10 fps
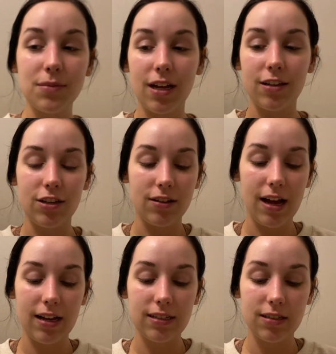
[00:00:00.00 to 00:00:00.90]
telling you
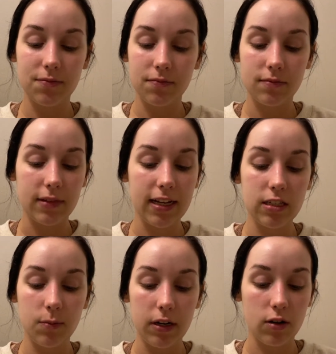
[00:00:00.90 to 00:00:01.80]
guys, it's
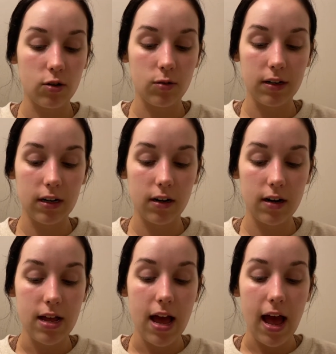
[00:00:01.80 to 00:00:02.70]
a miracle worker.
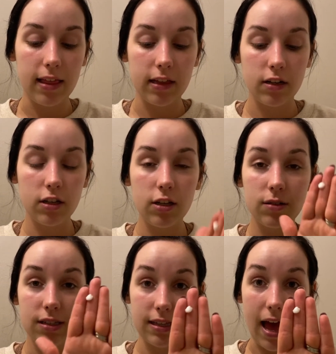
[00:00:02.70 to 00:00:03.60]
I literally
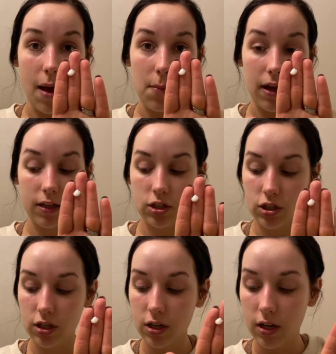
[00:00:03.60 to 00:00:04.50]
use that
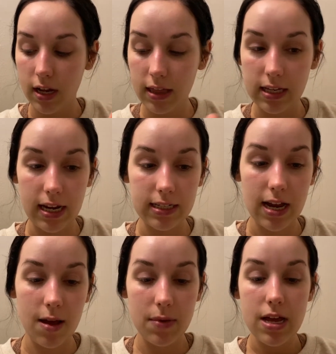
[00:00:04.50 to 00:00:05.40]
much in the
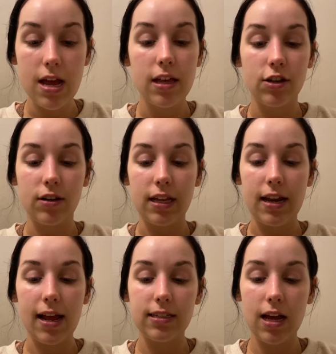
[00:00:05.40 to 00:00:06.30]
daytime. During the
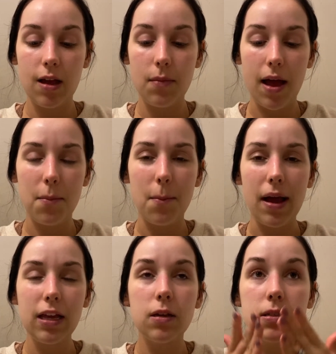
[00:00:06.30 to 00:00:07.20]
nighttime, I
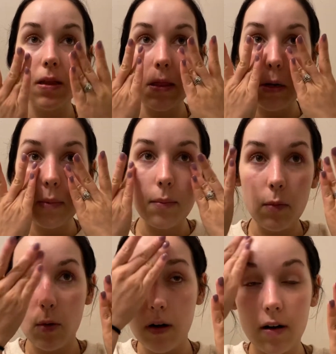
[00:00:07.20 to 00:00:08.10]
might use a little bit
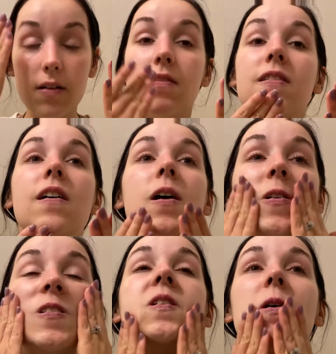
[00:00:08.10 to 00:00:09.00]
more.
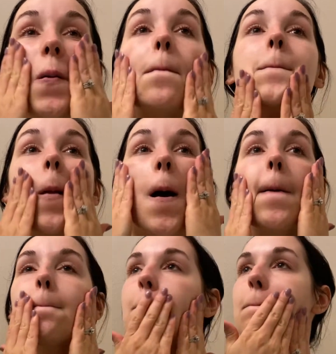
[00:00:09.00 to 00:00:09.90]
Honestly,
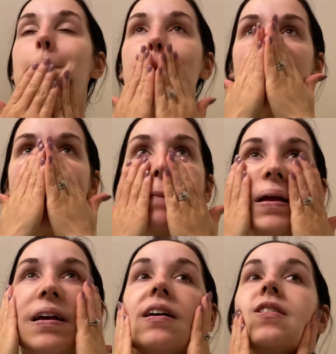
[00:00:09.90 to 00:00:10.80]
not,
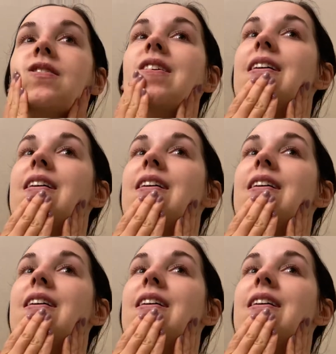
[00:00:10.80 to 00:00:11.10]
because